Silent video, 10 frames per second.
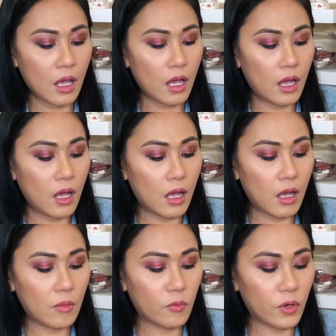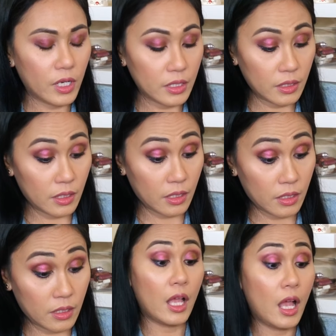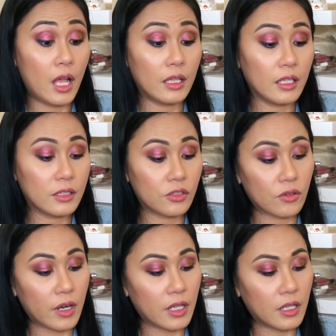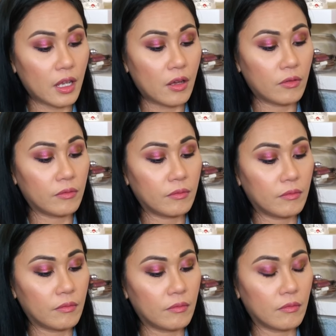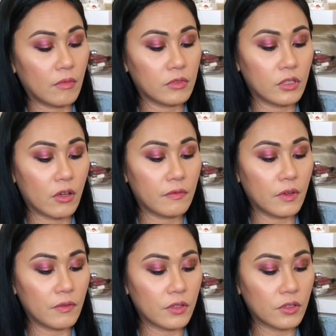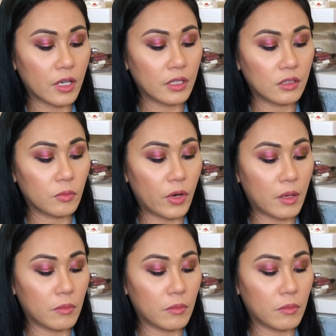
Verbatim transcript: Um, what is this? Let's try it now. So I've never tried this brand